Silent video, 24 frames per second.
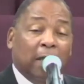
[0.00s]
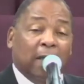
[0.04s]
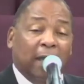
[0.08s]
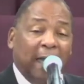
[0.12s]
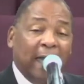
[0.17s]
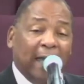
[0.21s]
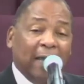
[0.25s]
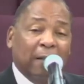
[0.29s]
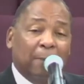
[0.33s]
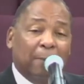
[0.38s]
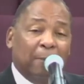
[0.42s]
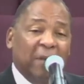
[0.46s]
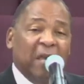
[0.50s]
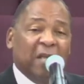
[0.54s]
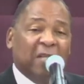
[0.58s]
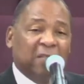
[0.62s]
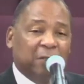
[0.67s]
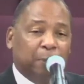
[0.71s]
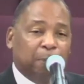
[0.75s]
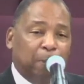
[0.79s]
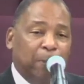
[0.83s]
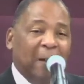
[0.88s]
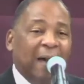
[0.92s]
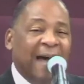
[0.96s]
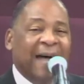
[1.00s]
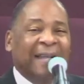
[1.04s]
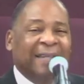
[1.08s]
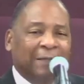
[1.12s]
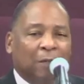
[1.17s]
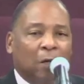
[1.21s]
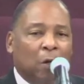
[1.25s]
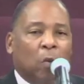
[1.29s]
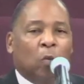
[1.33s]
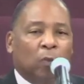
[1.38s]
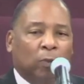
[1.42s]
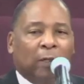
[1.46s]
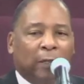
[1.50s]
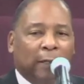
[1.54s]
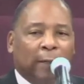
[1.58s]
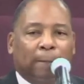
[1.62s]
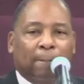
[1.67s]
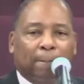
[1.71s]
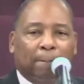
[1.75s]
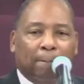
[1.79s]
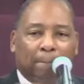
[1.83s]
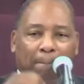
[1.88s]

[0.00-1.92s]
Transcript: had a big spot on it.